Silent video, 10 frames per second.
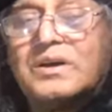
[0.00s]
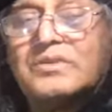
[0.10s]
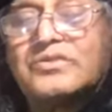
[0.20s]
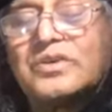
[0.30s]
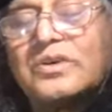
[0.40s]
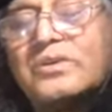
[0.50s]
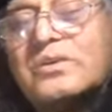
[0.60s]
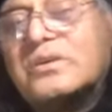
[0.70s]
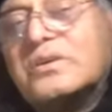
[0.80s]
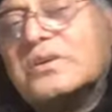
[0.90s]
So
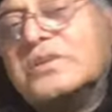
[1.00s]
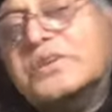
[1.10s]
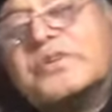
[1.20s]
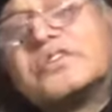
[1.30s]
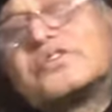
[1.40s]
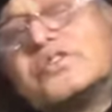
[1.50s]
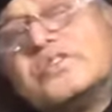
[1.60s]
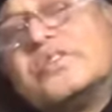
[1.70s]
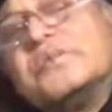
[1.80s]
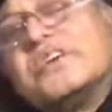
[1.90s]
divorce
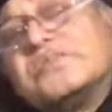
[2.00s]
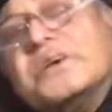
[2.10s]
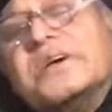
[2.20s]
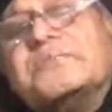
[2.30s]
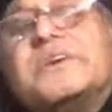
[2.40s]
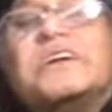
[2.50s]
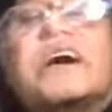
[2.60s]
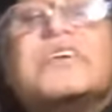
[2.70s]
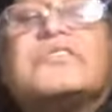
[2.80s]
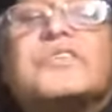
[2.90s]
tourism
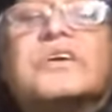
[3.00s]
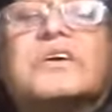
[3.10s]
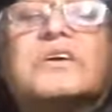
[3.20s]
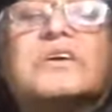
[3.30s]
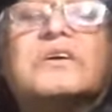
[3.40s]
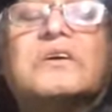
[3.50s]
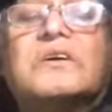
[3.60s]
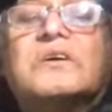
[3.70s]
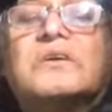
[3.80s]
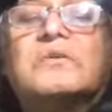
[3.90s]
predates the
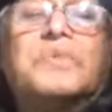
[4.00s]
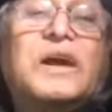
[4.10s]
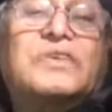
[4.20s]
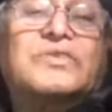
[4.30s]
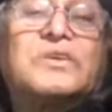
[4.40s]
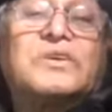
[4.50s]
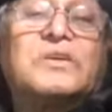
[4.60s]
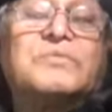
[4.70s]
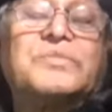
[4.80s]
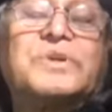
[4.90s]
Brexit
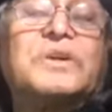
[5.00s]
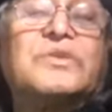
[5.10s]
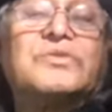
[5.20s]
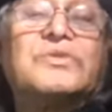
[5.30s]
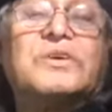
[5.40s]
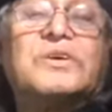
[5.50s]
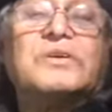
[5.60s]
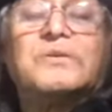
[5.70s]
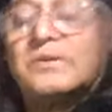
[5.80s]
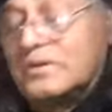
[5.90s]
and
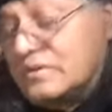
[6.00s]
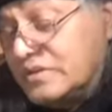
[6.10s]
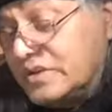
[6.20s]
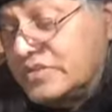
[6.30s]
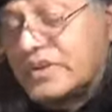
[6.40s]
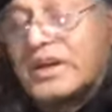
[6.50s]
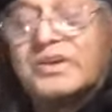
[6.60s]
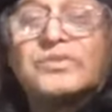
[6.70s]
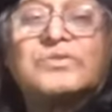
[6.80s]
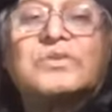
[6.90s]
predates this
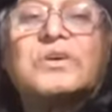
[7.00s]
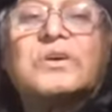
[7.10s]
case.